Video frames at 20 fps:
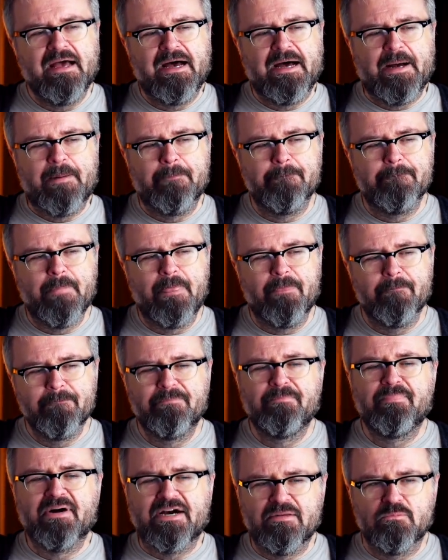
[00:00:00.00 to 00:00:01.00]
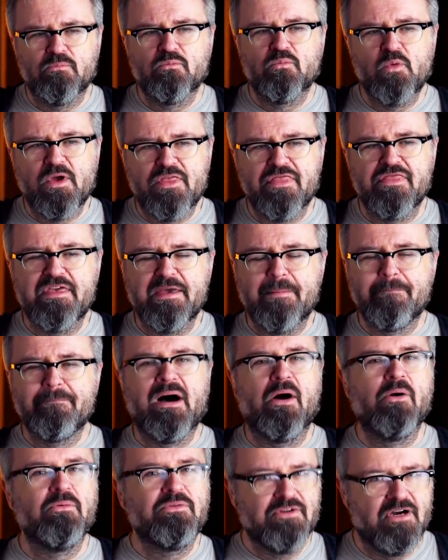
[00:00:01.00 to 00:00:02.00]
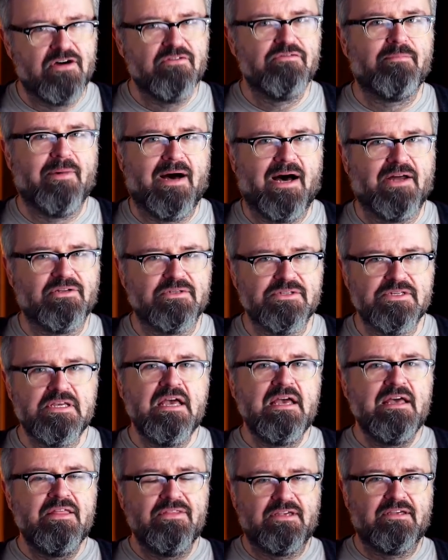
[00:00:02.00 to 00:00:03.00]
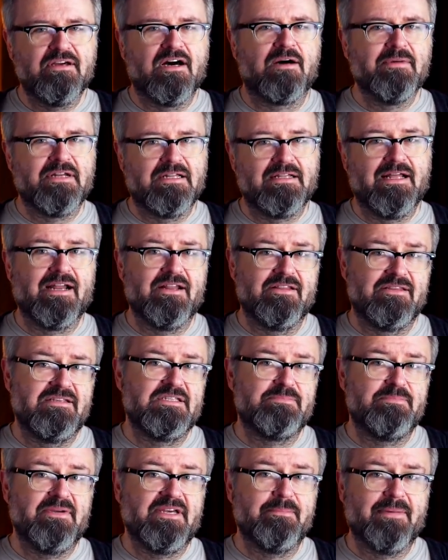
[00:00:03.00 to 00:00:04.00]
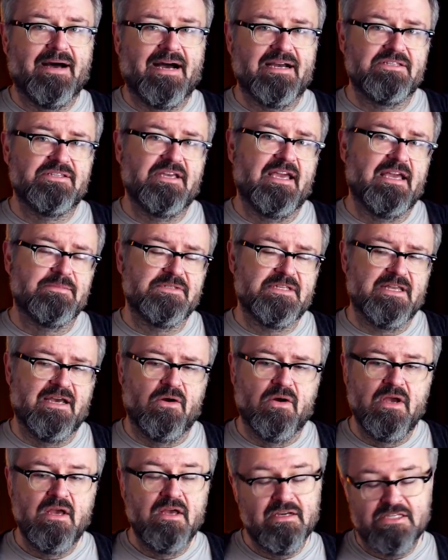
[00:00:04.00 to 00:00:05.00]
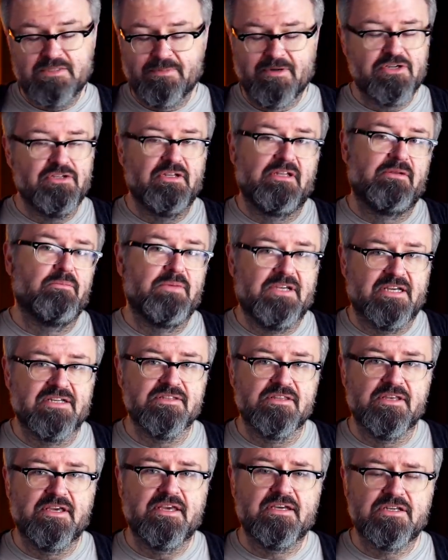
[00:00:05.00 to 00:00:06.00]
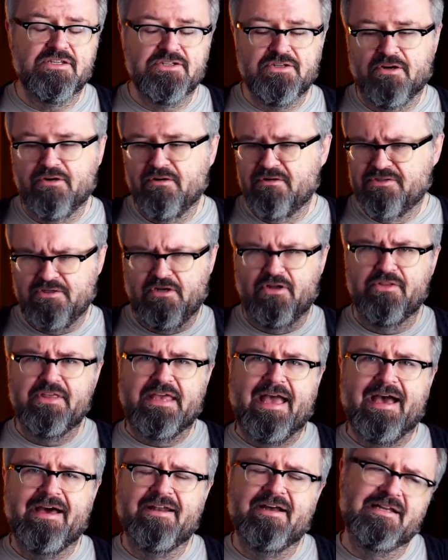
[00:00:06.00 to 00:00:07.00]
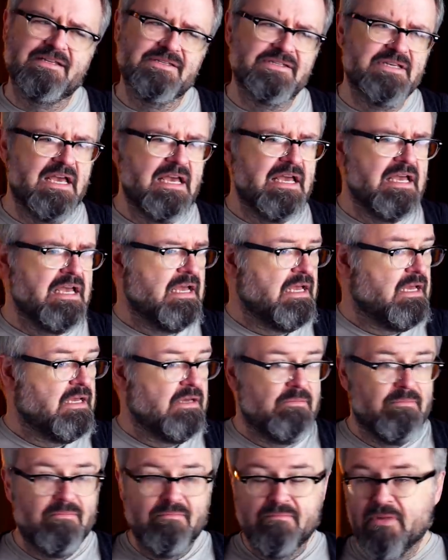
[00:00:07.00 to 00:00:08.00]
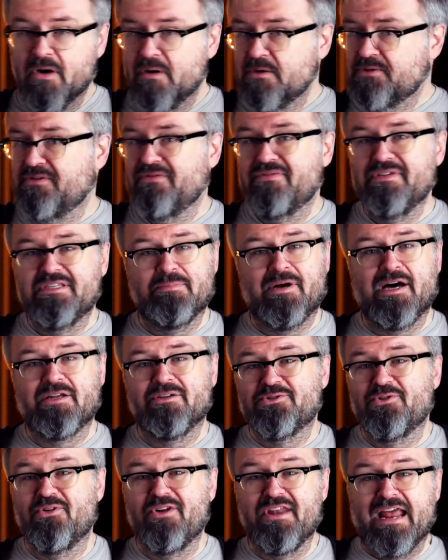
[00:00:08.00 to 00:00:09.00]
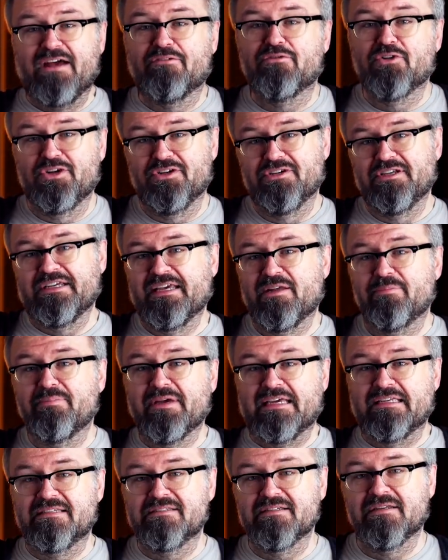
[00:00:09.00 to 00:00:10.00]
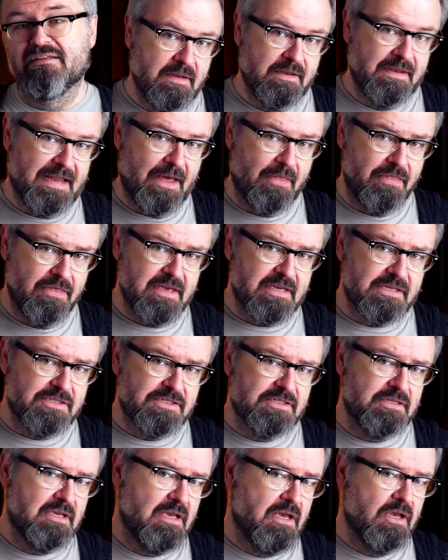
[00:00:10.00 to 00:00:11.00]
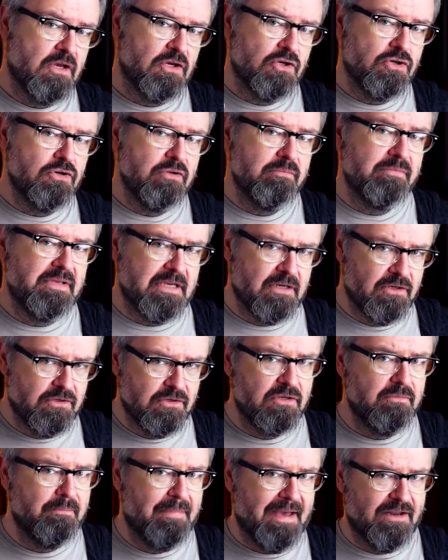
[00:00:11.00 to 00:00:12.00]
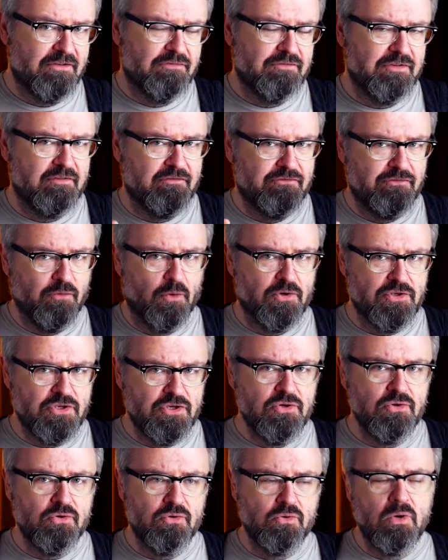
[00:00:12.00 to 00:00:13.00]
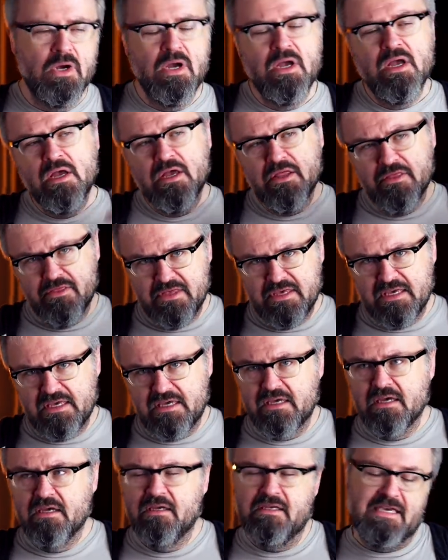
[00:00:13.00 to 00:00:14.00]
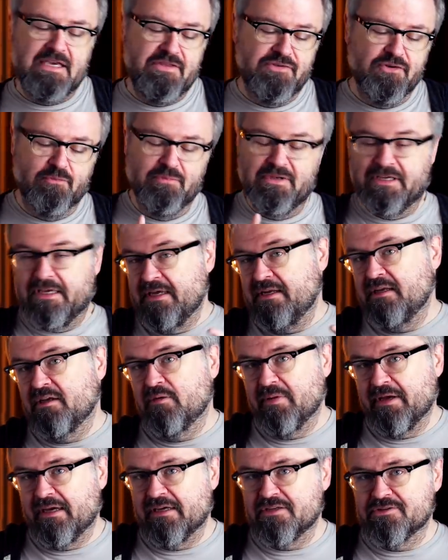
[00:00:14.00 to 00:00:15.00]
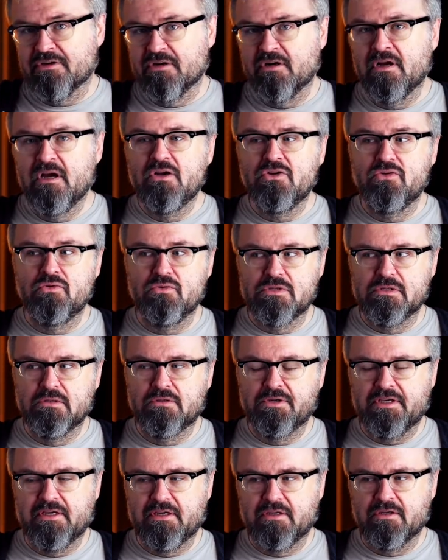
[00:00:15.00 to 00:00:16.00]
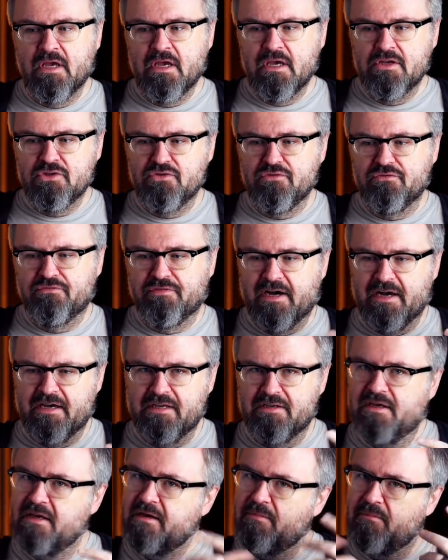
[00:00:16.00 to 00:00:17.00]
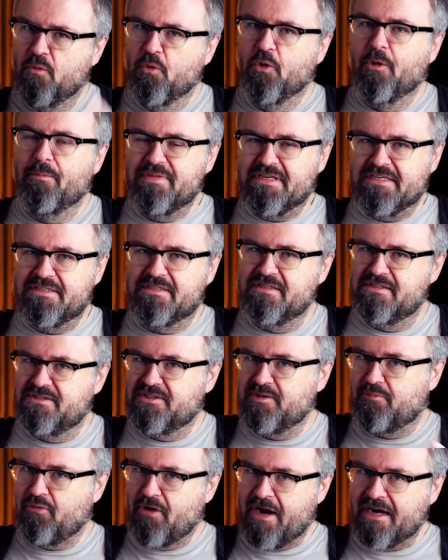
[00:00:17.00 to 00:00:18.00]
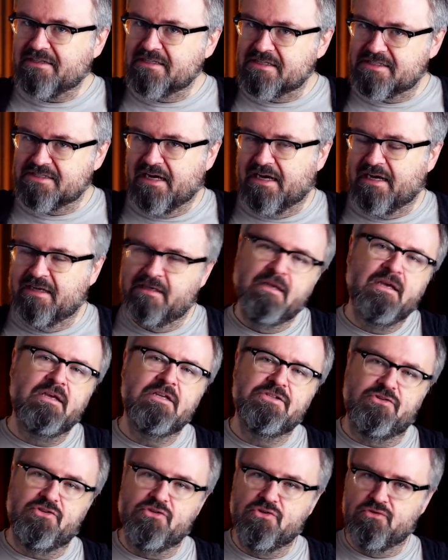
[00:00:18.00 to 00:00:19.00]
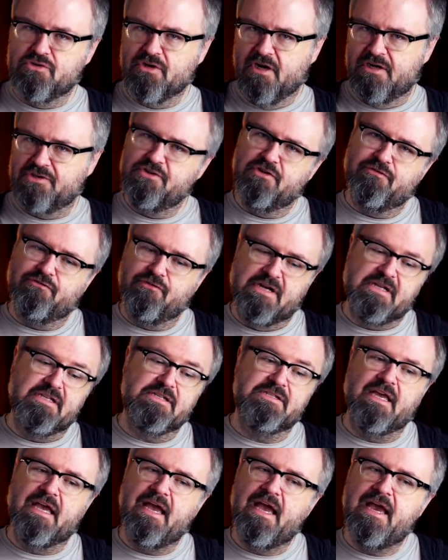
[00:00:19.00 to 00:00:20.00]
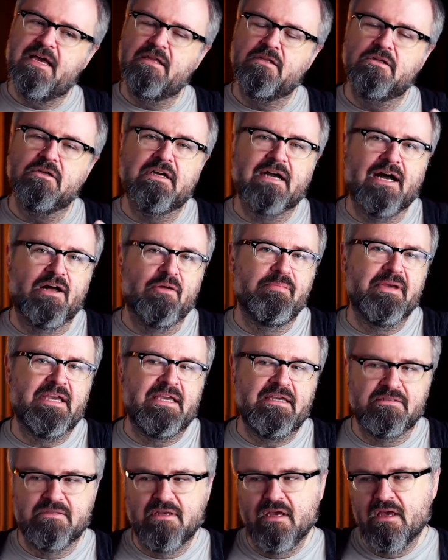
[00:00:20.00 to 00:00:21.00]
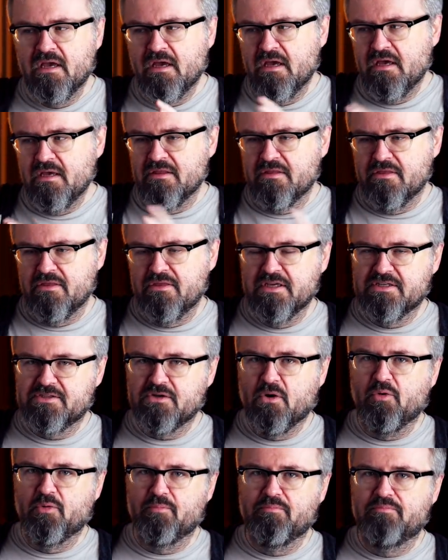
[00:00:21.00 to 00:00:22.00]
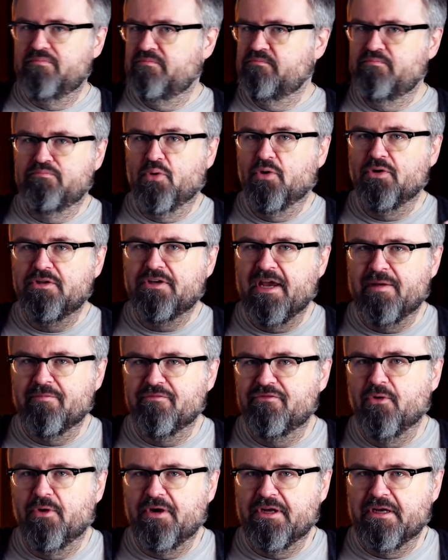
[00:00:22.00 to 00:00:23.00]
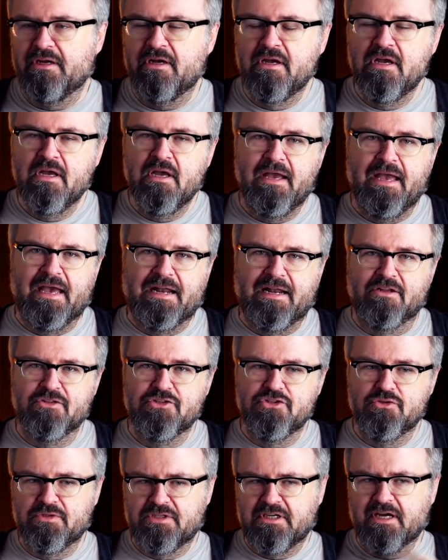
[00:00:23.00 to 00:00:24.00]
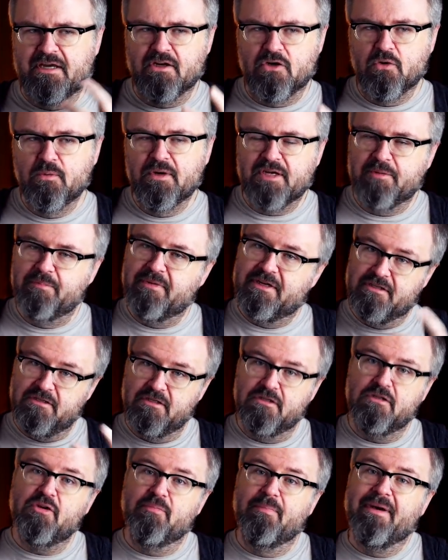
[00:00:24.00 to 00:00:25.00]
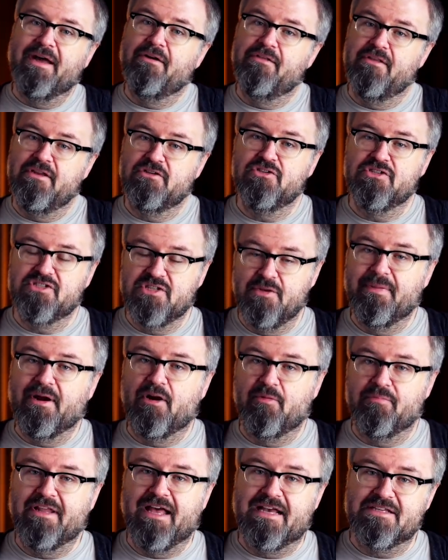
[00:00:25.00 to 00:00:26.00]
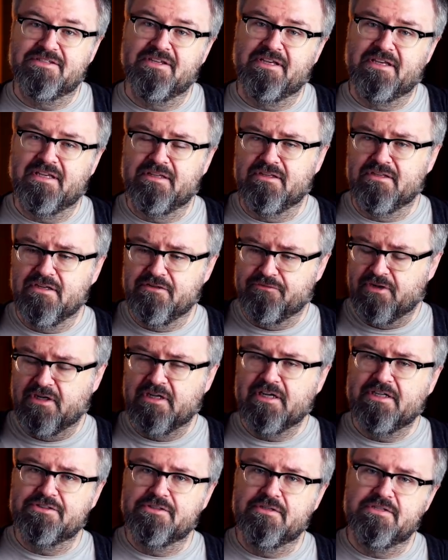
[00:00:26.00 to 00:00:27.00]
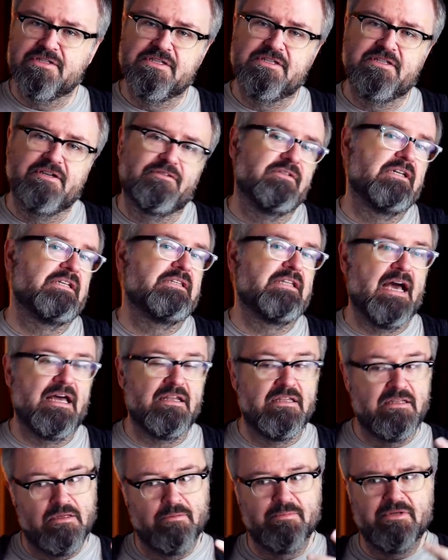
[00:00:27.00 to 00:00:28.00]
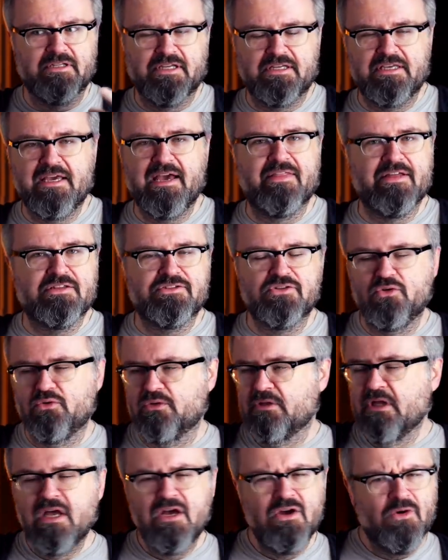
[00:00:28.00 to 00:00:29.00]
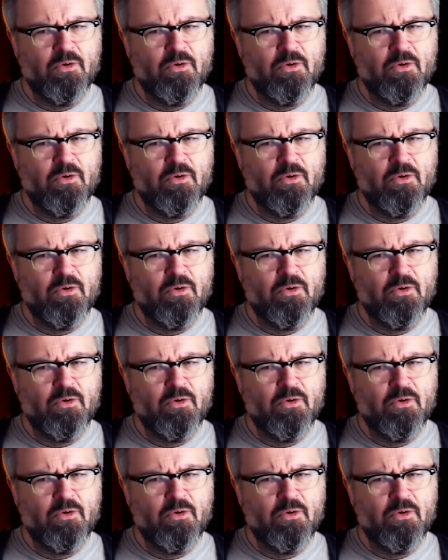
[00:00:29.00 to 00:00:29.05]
Um, but with the amount of models that come in a lot of these big box games now, especially because of the Kickstarters and all the add ons, most of these models are never going to get painted. Now, this could be a good benefit for you, the either beginning painter who's looking to find more pieces to practice on. So you talk to your friend and say, hey, look, I'll paint this whole board game for you and I'll do it kind of quick, but it'll look better than just the bare plastic and the different colors and stuff like that. And they'll be like, yeah, that's cool.